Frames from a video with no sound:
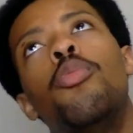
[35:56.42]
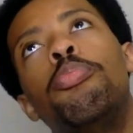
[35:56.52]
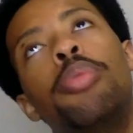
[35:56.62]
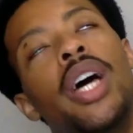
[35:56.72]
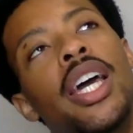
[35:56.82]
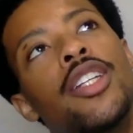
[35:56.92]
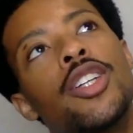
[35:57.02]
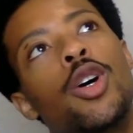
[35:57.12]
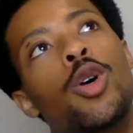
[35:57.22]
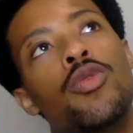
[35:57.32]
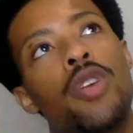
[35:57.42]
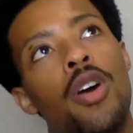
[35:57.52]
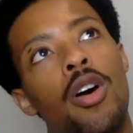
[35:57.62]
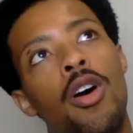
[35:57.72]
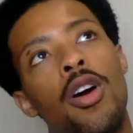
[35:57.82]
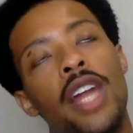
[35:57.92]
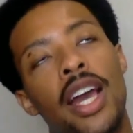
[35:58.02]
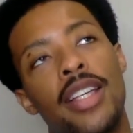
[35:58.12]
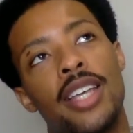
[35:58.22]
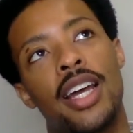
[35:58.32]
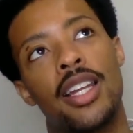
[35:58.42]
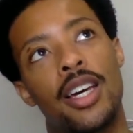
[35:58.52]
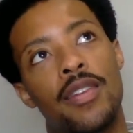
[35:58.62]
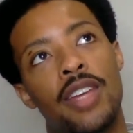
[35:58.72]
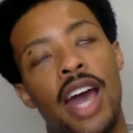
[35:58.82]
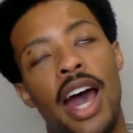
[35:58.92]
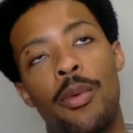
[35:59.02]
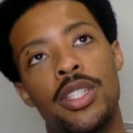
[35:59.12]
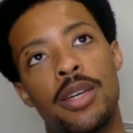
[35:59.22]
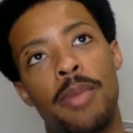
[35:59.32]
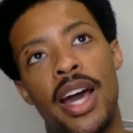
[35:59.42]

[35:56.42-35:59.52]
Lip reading: But overall, like I said, I loved it. I would say my